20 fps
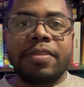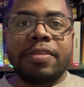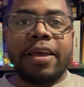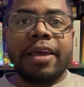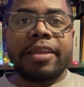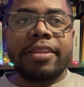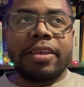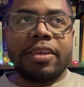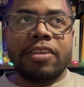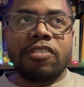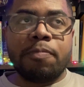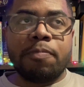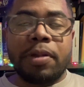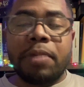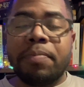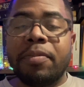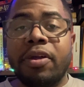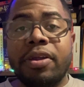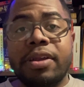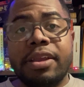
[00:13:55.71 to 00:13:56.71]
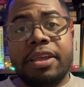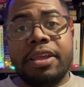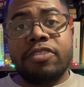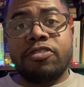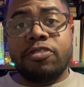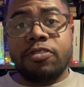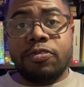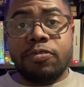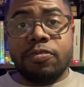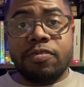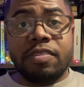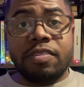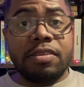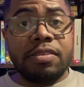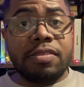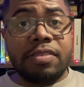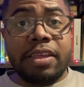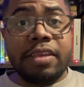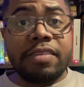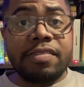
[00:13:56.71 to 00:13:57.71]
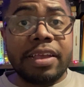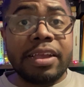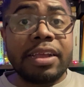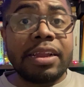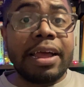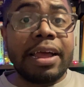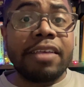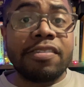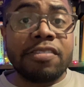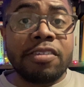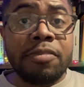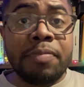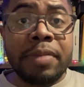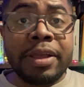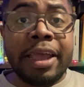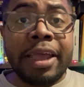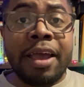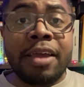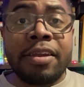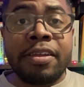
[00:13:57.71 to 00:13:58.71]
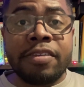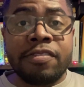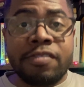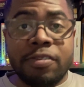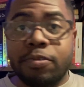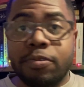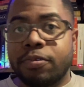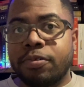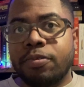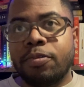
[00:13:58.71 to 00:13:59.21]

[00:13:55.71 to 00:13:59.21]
that is primarily introduced in things like classical mechanics or